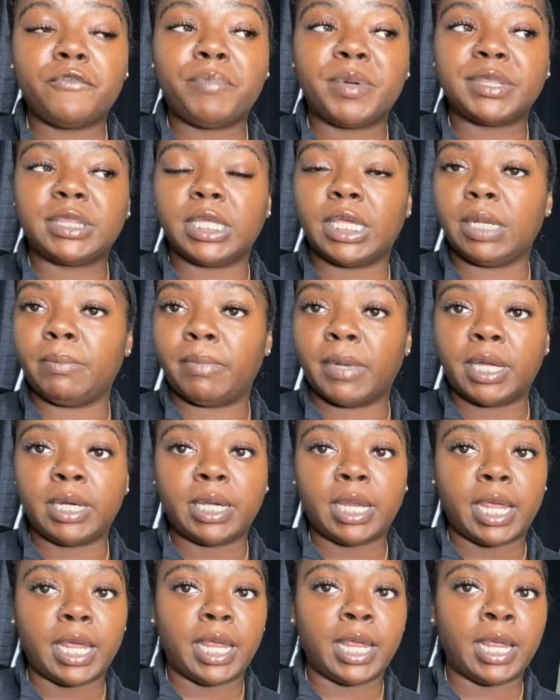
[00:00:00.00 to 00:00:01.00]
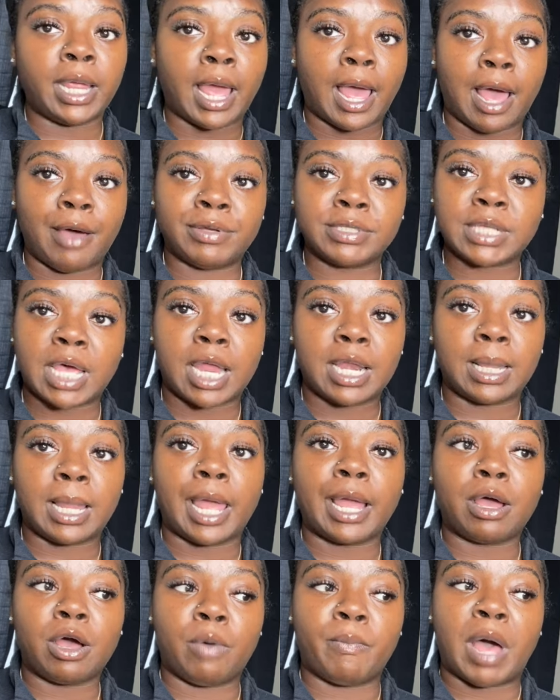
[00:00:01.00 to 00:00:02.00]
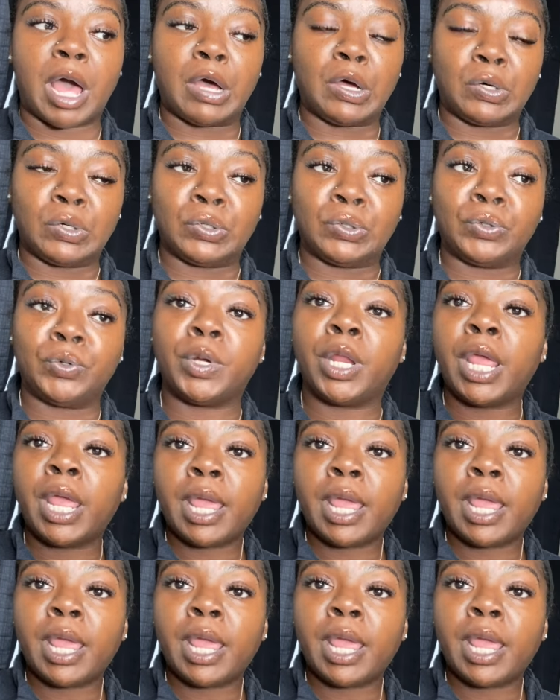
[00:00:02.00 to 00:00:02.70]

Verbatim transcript: but then Monday I was kind of like on my own,